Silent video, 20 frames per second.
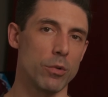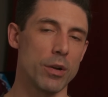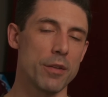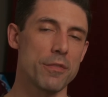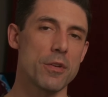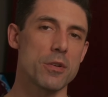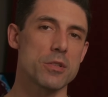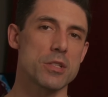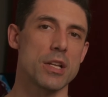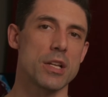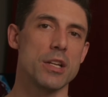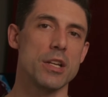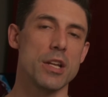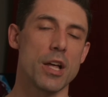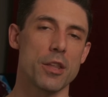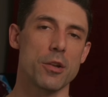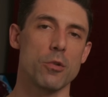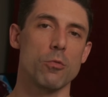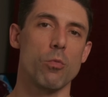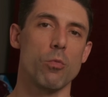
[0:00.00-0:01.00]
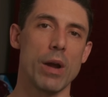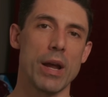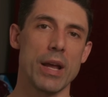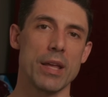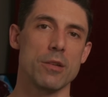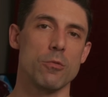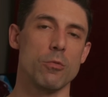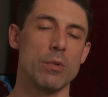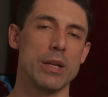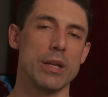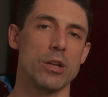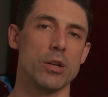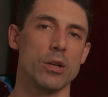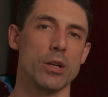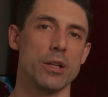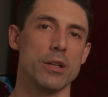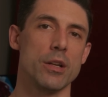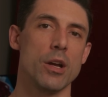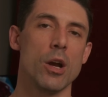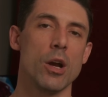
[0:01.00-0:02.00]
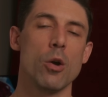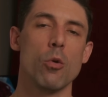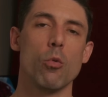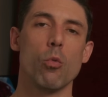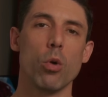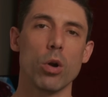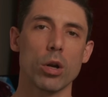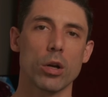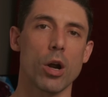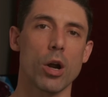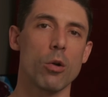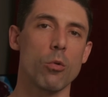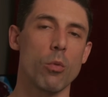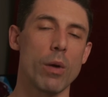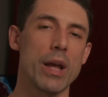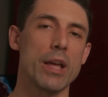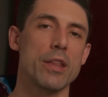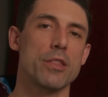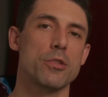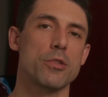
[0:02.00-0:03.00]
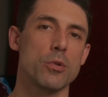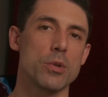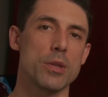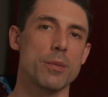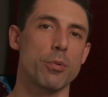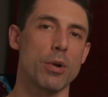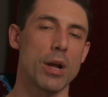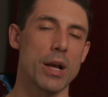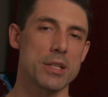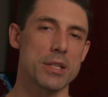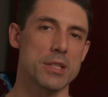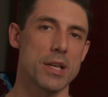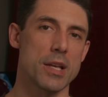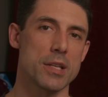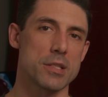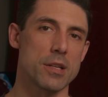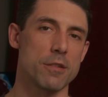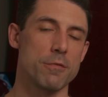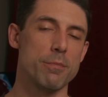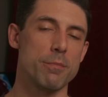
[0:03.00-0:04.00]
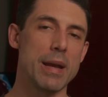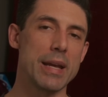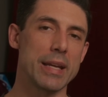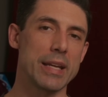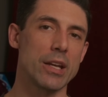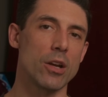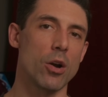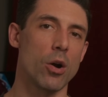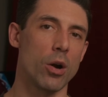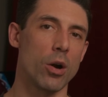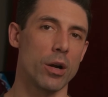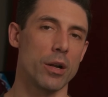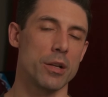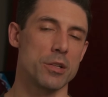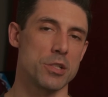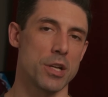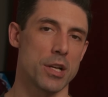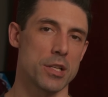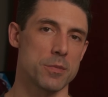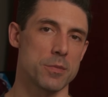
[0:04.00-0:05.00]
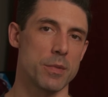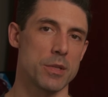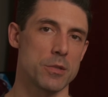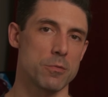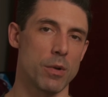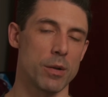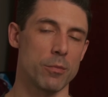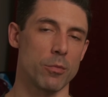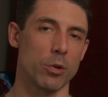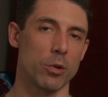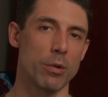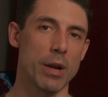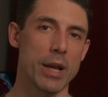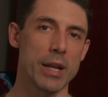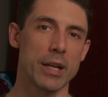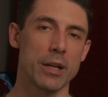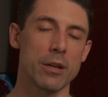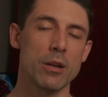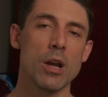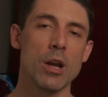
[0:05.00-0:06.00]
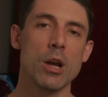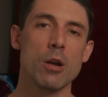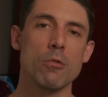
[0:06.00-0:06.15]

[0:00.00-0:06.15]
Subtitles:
What if there's another way that we could work our way through the process of making our adjustments when we're grading,